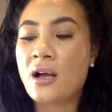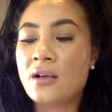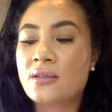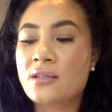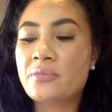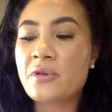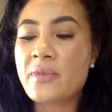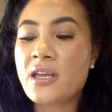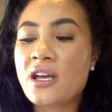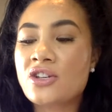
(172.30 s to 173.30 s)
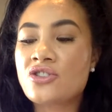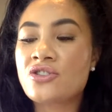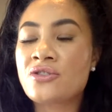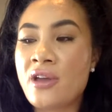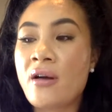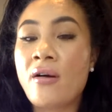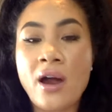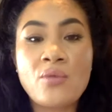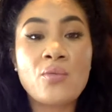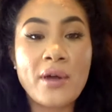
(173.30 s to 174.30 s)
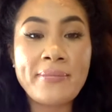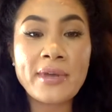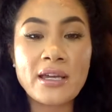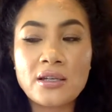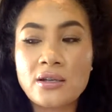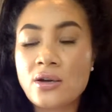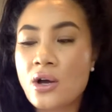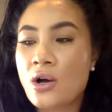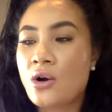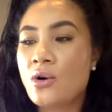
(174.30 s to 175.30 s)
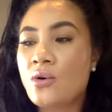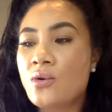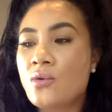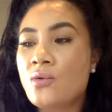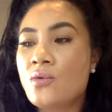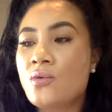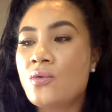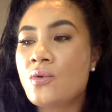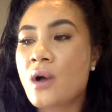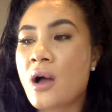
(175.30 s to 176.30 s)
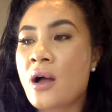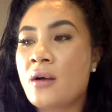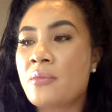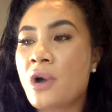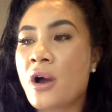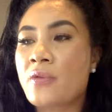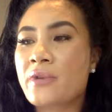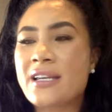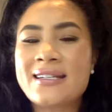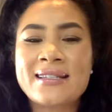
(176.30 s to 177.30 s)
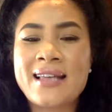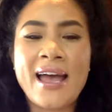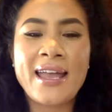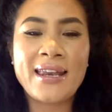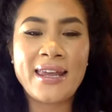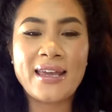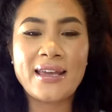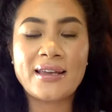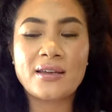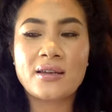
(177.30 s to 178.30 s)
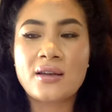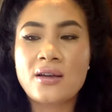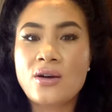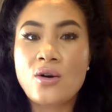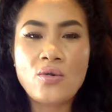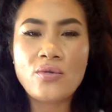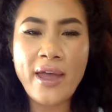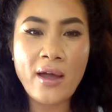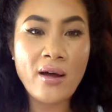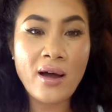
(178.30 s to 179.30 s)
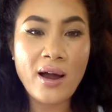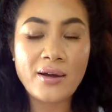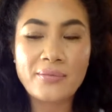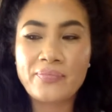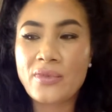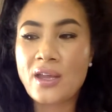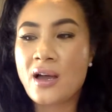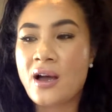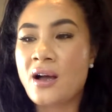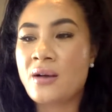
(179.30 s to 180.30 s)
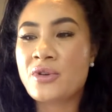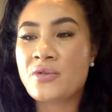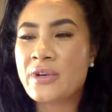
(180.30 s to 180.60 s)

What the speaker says: simply because there are women who are redesigning who they are. They're